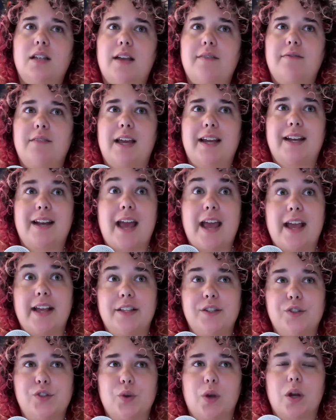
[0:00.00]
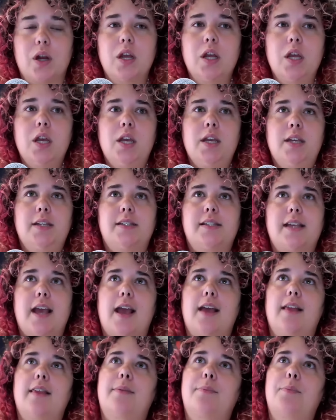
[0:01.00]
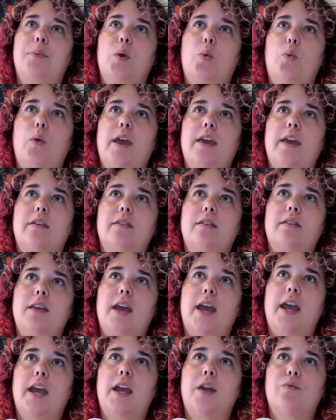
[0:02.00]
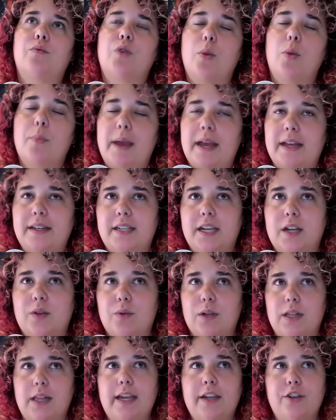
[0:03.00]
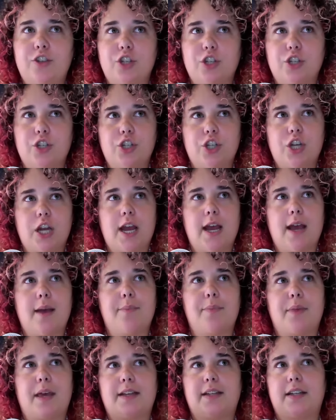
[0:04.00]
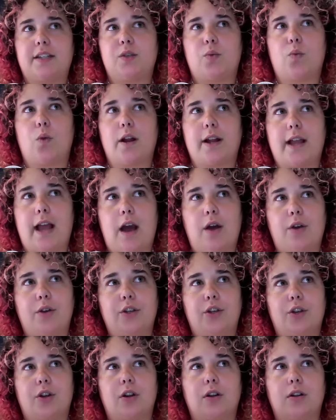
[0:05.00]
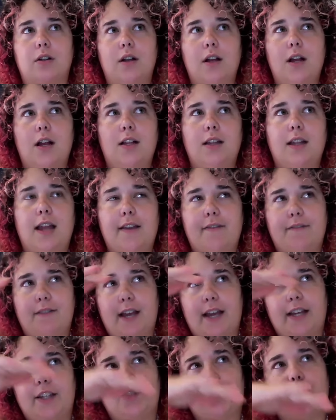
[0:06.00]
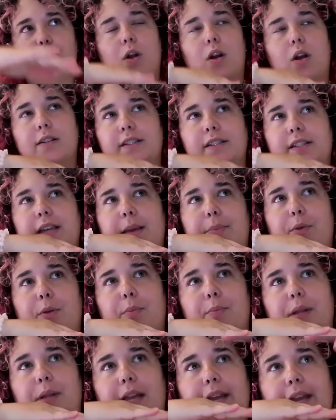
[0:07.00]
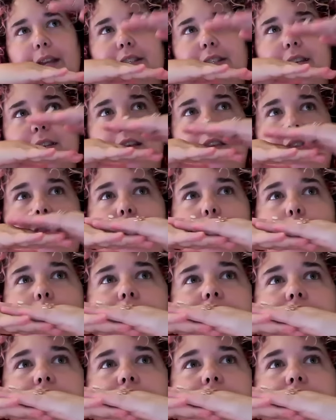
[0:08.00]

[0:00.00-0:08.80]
lifeline ends, or say with a romantic relationship that doesn't work out, your lifelines were on separate planes and then they were